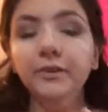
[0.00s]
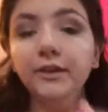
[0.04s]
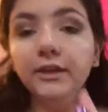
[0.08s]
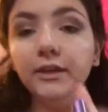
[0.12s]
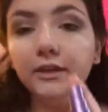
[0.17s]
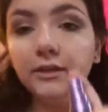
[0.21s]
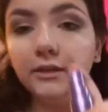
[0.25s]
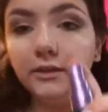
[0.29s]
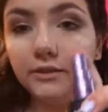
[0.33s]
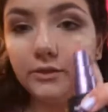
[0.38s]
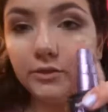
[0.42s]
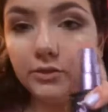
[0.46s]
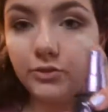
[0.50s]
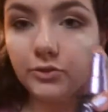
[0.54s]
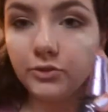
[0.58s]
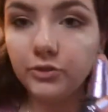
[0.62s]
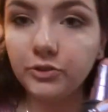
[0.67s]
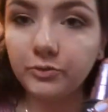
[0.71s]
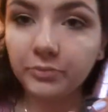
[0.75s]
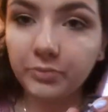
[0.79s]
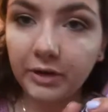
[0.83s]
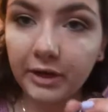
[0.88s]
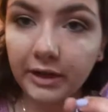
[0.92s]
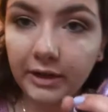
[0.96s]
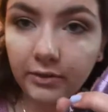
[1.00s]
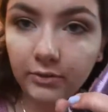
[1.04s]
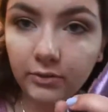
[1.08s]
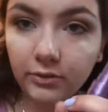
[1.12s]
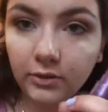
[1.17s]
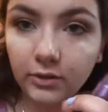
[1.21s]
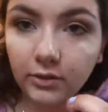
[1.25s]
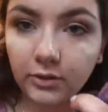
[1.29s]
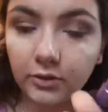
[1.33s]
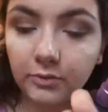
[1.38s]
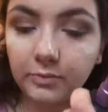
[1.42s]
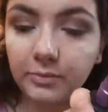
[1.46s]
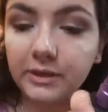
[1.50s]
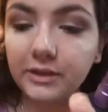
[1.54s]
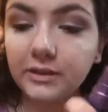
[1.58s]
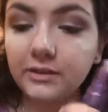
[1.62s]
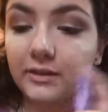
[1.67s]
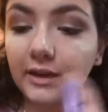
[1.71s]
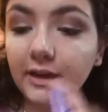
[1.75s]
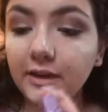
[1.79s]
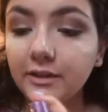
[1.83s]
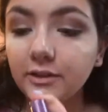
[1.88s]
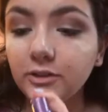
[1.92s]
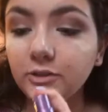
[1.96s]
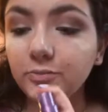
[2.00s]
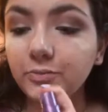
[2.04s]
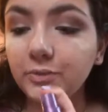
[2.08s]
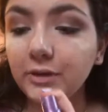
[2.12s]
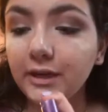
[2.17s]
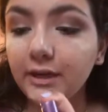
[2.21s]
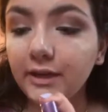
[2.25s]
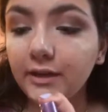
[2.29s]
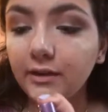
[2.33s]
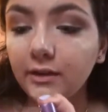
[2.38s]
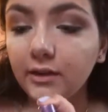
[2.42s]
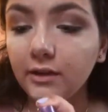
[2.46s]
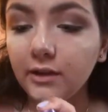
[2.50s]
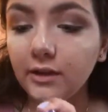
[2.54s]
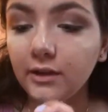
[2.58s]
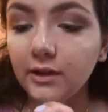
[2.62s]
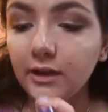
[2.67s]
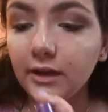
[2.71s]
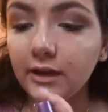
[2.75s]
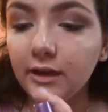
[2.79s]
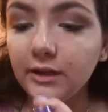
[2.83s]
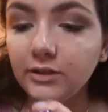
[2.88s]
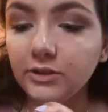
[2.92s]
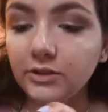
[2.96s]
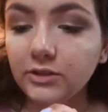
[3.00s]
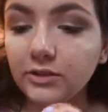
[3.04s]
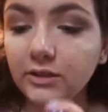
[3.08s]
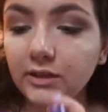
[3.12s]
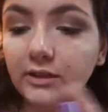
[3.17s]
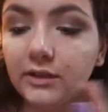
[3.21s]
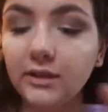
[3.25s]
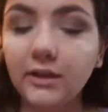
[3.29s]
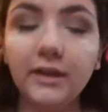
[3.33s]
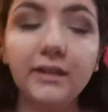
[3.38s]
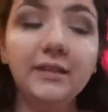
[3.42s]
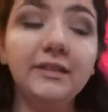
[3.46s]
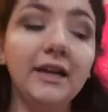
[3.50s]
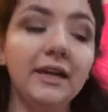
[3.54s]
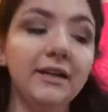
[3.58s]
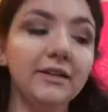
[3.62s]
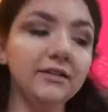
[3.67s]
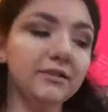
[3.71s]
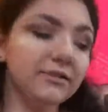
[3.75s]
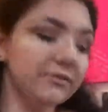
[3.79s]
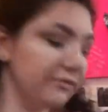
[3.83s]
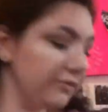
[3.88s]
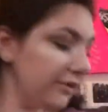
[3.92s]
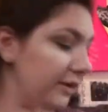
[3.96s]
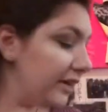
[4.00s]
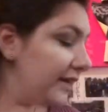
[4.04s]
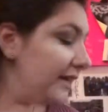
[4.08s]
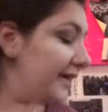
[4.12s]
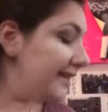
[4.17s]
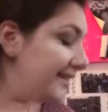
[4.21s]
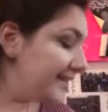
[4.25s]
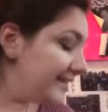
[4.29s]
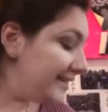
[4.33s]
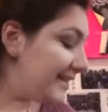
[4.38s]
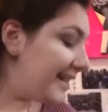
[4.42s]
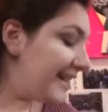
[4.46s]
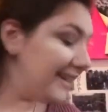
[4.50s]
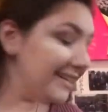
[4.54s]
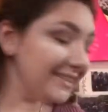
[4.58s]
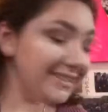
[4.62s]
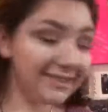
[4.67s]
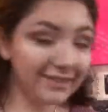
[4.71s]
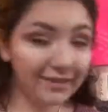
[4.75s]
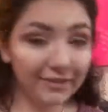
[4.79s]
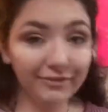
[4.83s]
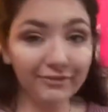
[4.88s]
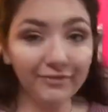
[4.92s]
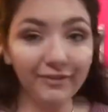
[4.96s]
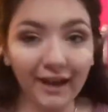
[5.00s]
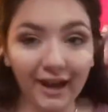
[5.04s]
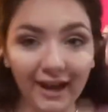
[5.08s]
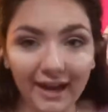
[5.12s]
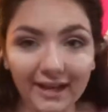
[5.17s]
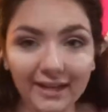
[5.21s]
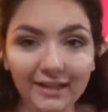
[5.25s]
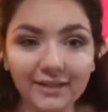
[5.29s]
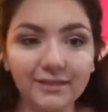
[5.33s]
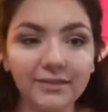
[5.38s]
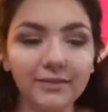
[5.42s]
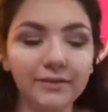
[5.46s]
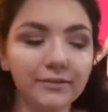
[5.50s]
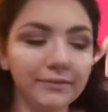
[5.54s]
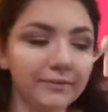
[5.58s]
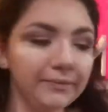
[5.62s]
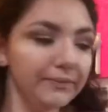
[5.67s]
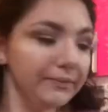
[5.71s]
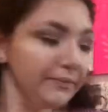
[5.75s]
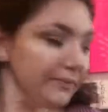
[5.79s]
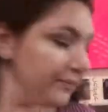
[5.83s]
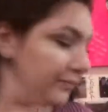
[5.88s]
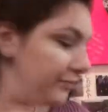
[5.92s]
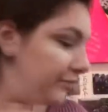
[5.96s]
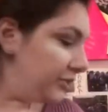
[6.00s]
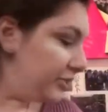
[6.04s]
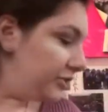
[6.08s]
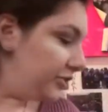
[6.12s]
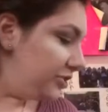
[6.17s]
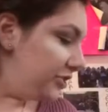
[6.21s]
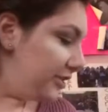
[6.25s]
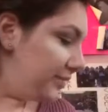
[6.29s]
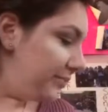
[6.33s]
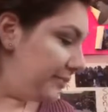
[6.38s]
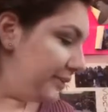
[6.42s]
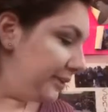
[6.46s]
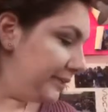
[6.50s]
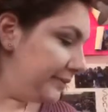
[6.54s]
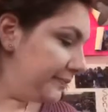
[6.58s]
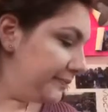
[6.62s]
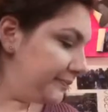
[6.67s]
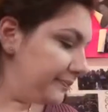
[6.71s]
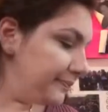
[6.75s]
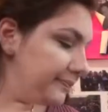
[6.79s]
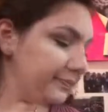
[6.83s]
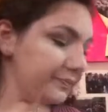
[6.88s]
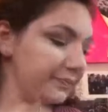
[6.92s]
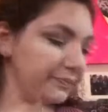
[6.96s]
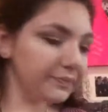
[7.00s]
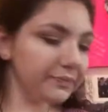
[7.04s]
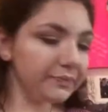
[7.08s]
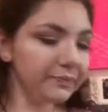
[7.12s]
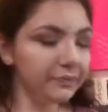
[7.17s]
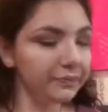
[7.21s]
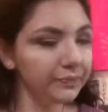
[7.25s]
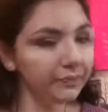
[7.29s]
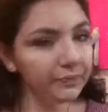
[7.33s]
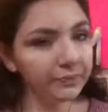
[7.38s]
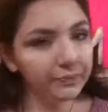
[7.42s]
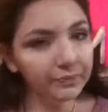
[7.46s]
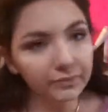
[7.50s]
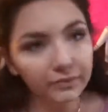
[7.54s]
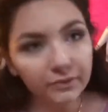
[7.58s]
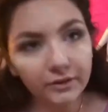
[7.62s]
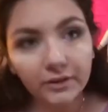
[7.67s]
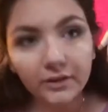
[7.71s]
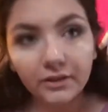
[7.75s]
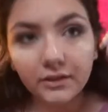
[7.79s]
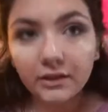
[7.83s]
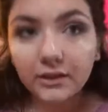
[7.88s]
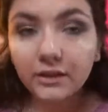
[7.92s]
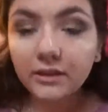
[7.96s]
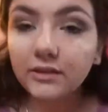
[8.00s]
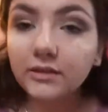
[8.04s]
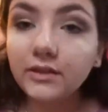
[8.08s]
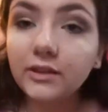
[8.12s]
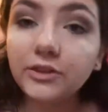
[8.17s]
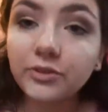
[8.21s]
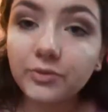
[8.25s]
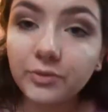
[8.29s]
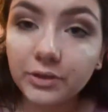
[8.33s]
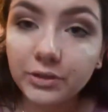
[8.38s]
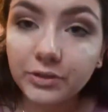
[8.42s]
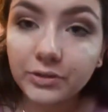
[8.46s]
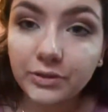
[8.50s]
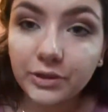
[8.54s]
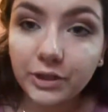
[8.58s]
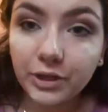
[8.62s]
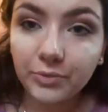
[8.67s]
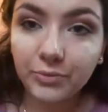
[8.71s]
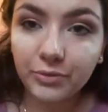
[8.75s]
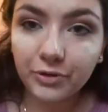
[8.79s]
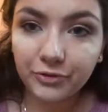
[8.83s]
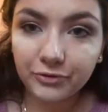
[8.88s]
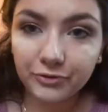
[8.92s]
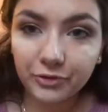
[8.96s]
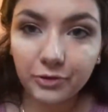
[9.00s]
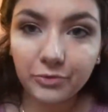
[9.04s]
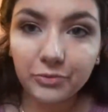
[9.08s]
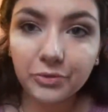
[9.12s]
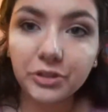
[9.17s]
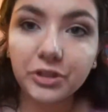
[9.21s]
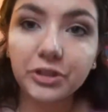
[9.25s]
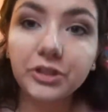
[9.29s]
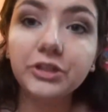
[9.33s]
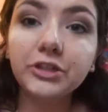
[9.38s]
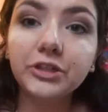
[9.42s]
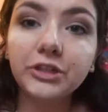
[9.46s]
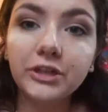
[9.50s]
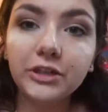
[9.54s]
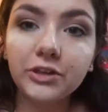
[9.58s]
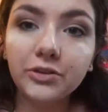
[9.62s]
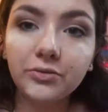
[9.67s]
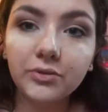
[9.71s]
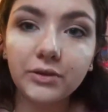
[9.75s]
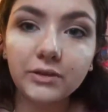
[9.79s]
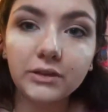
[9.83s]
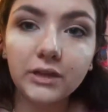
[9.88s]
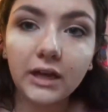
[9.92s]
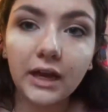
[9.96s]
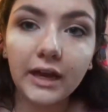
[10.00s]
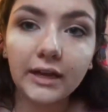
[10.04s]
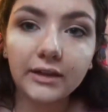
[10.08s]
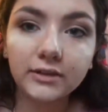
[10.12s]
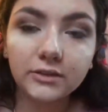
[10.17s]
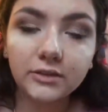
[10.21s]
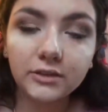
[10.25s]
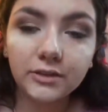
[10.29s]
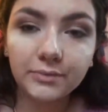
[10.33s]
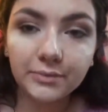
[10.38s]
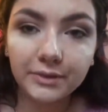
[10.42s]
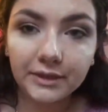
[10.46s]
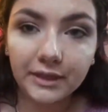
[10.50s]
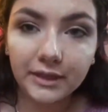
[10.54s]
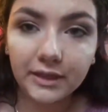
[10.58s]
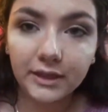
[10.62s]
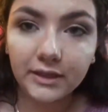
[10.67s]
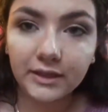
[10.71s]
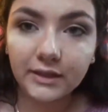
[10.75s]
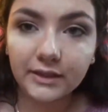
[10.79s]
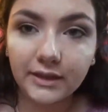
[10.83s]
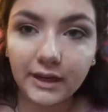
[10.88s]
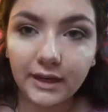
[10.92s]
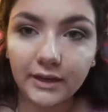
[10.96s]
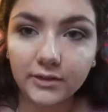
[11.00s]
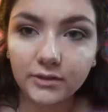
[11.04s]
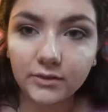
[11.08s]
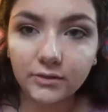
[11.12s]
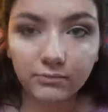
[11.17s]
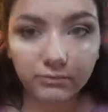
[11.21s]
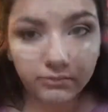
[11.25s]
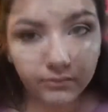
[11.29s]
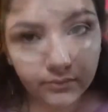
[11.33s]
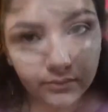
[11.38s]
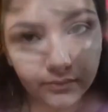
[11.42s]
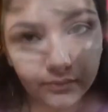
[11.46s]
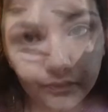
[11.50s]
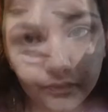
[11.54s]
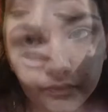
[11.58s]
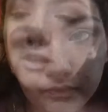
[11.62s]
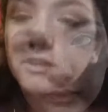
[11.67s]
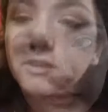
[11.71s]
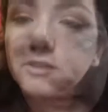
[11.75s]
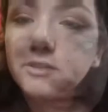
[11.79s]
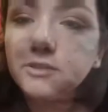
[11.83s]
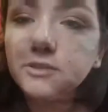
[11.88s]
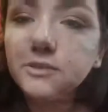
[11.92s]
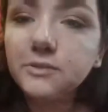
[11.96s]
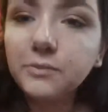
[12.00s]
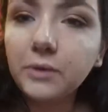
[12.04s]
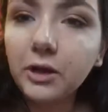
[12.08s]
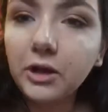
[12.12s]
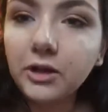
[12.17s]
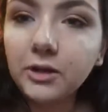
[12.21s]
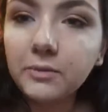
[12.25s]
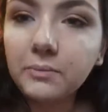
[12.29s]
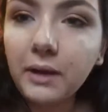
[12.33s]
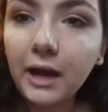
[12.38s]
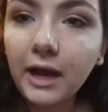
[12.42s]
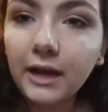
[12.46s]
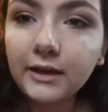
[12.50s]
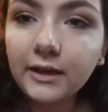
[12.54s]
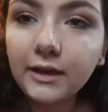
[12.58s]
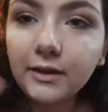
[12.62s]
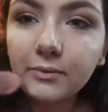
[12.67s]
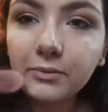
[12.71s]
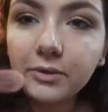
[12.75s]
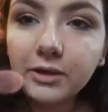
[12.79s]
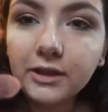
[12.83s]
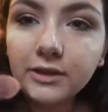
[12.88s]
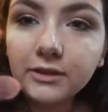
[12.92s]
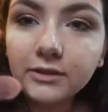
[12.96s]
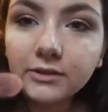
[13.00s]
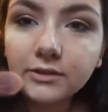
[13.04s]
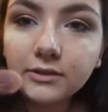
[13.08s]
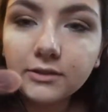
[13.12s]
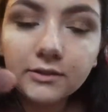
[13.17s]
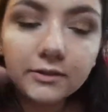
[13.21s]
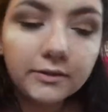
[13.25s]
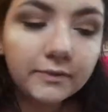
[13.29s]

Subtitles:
is to spray it with a little bit of setting spray, and it just intensifies the shimmer. Since we're doing a more formal look, you're going to want the eyes to be intense. So next, on a smaller packing brush,